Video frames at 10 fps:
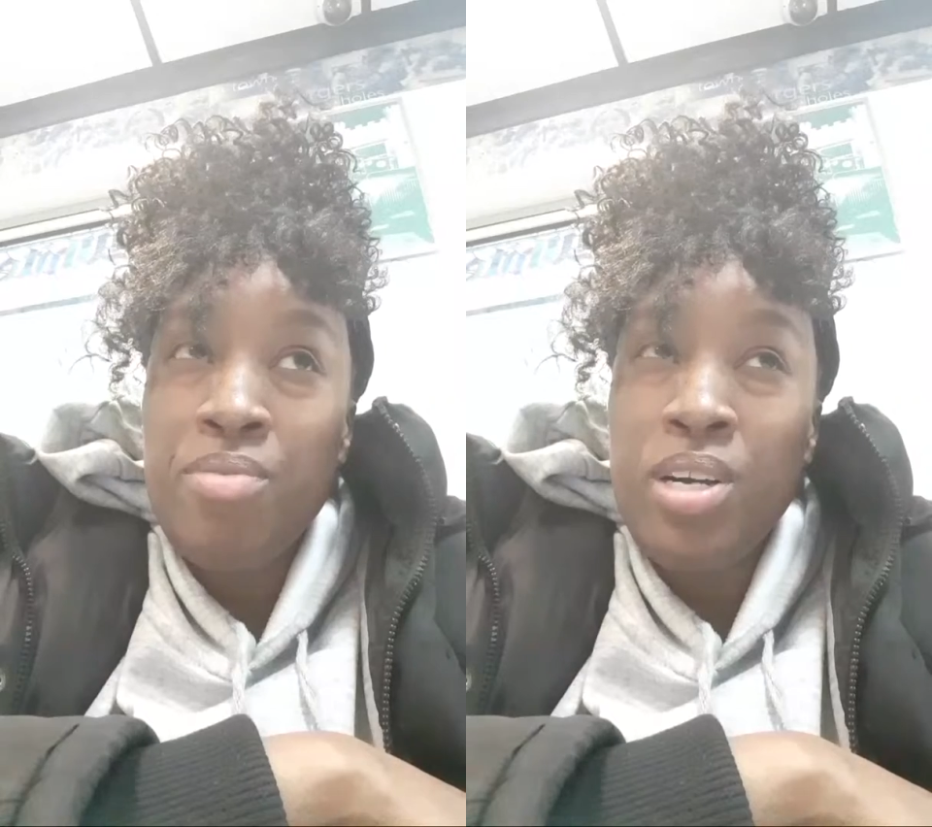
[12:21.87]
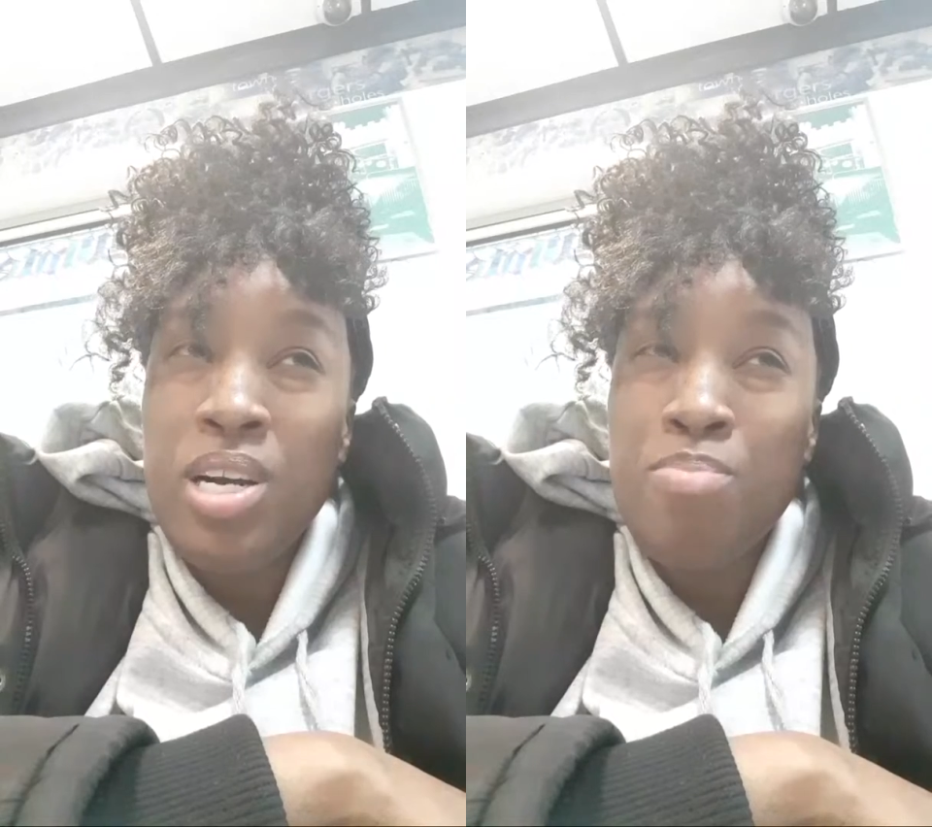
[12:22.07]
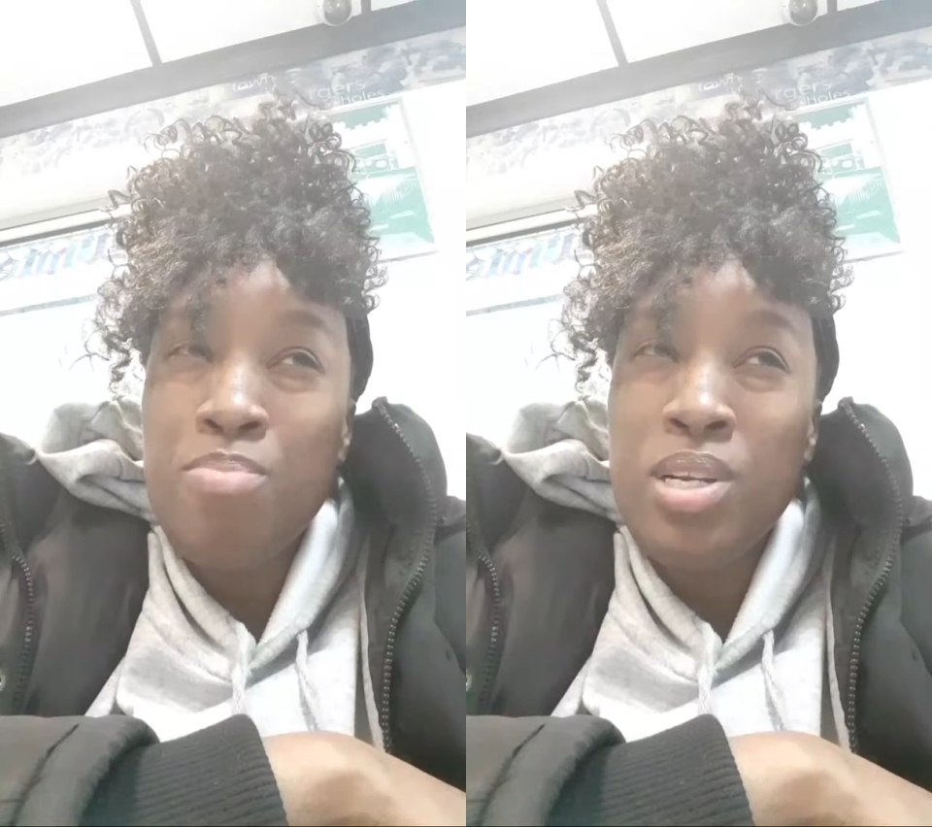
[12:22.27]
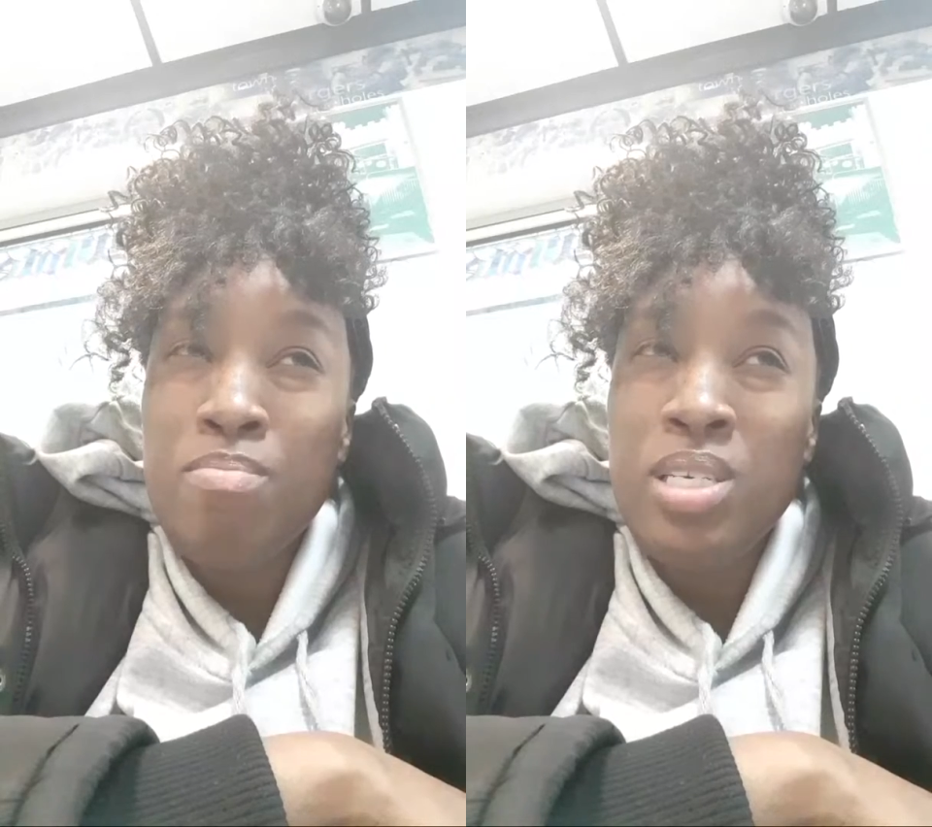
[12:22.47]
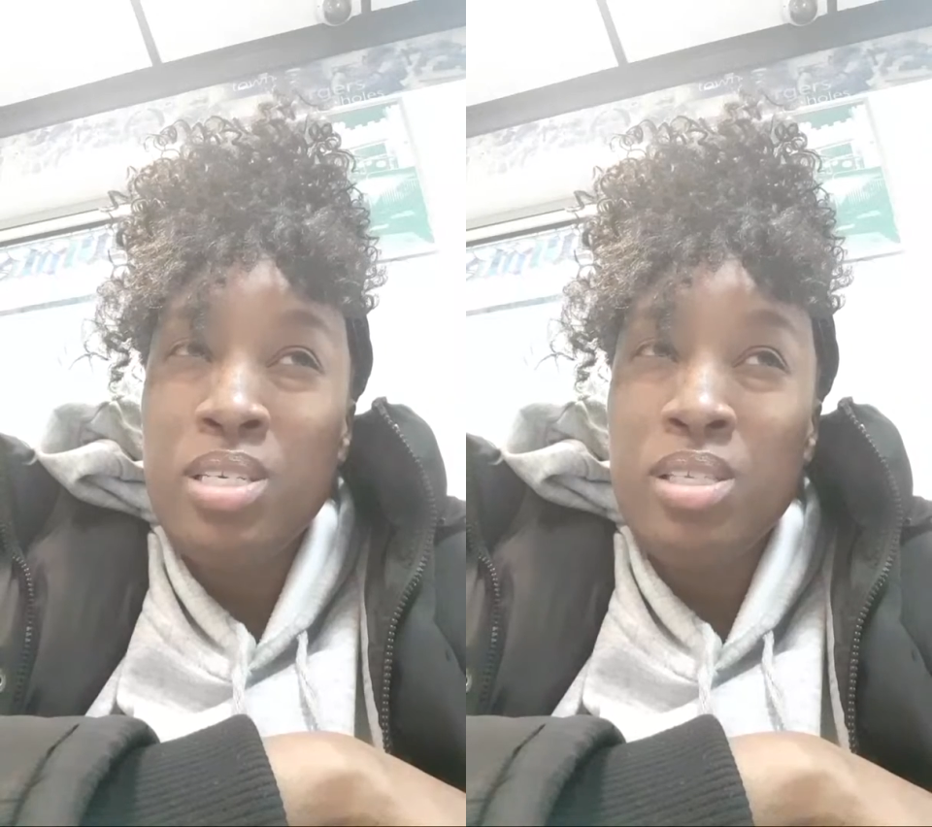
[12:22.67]
a couple of
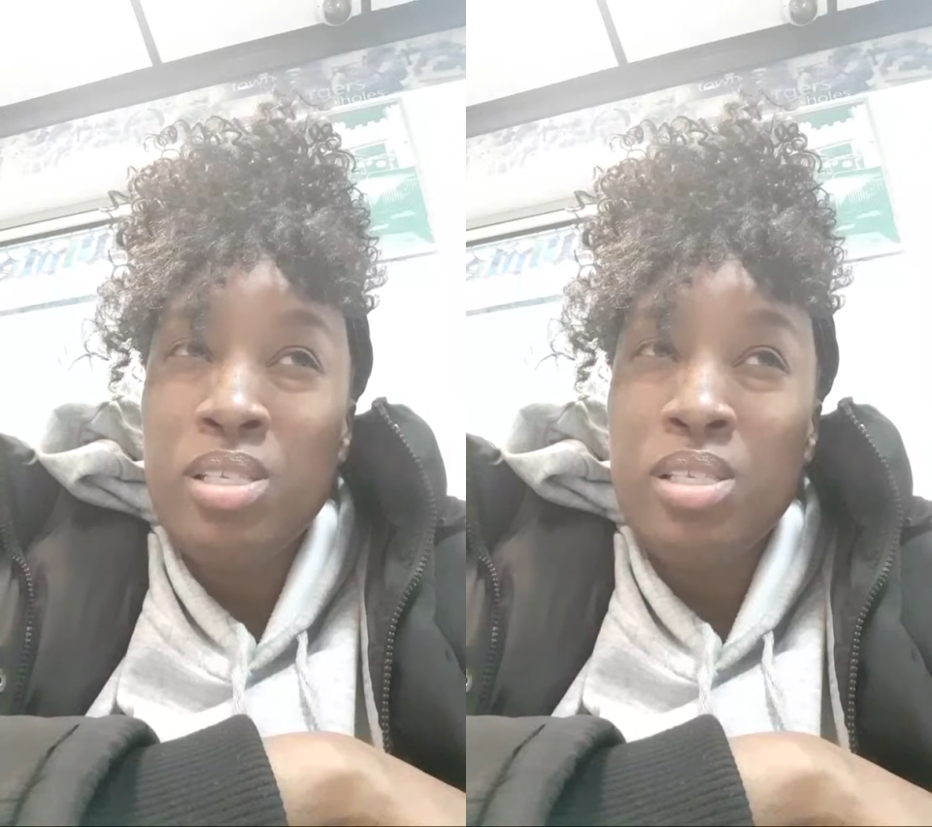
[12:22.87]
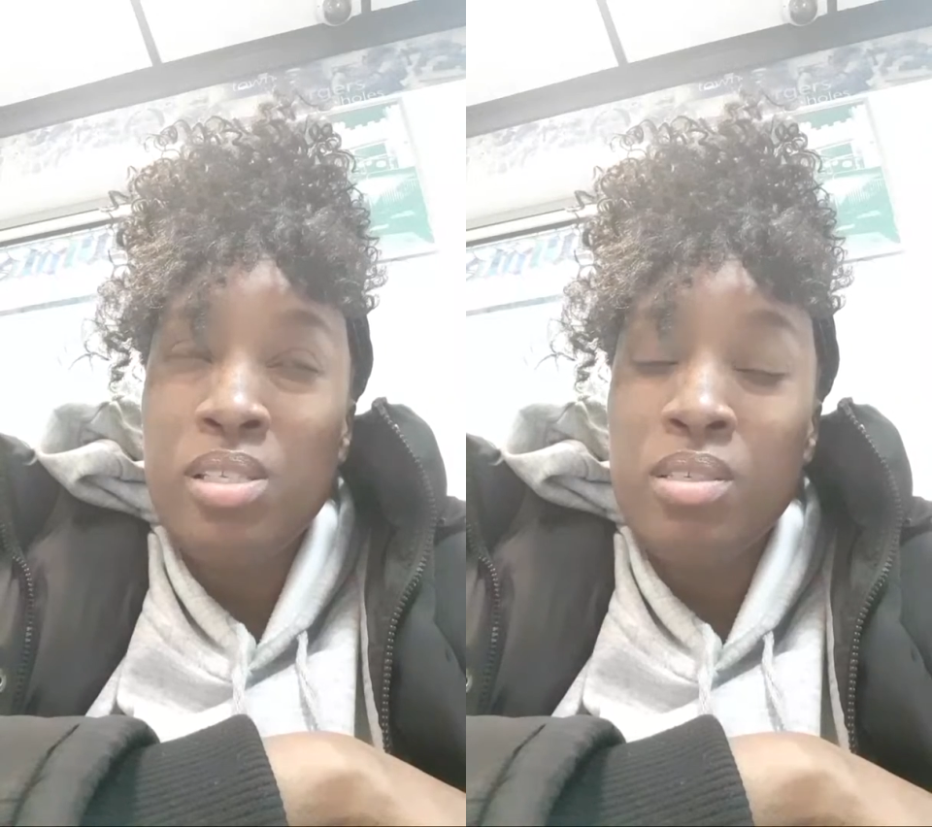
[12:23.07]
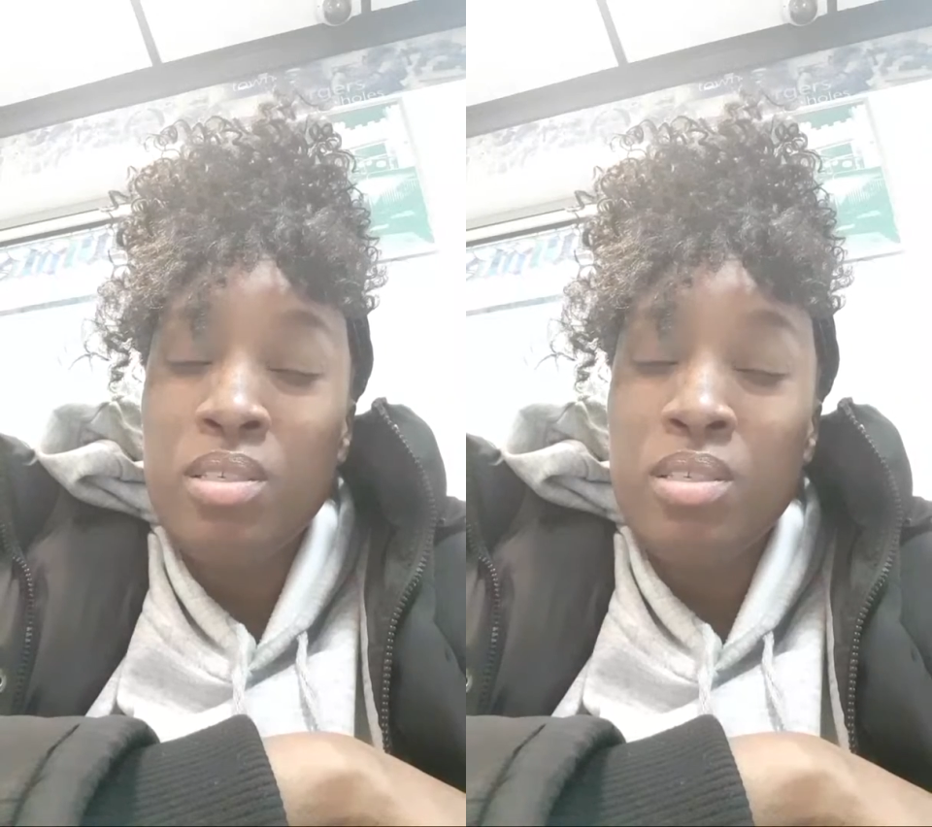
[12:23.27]
months.